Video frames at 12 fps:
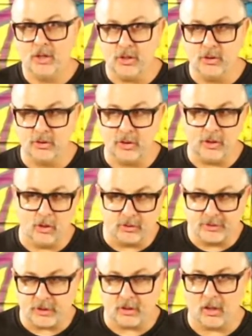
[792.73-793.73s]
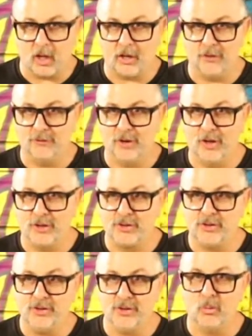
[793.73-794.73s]
usually you don't see a lot of
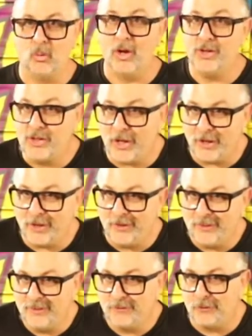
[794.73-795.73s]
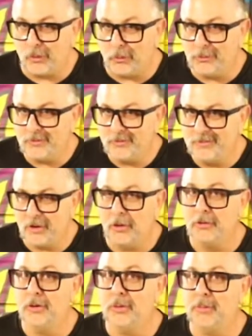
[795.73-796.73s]
110 volt
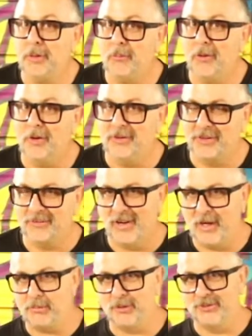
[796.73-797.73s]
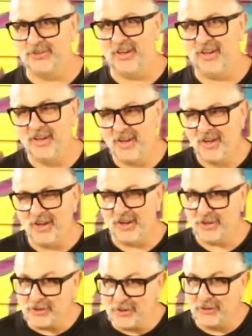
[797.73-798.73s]
aluminum welding, right, per se.
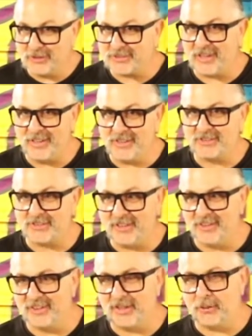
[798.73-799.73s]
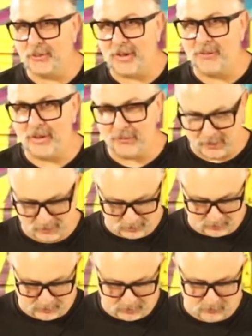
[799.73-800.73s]
You can do it with stainless steel and get away with it, but
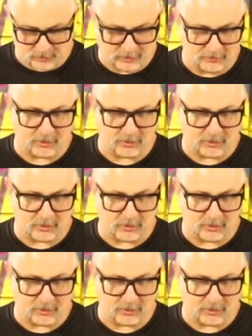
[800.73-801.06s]
aluminum really